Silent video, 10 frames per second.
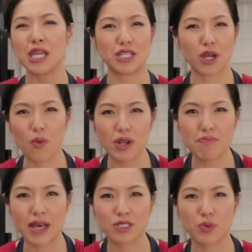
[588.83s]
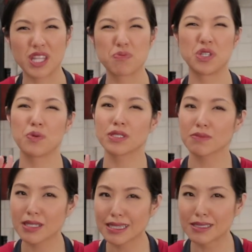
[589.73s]
You don't want to mess with it, but you want
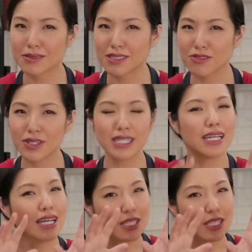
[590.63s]
something a little different.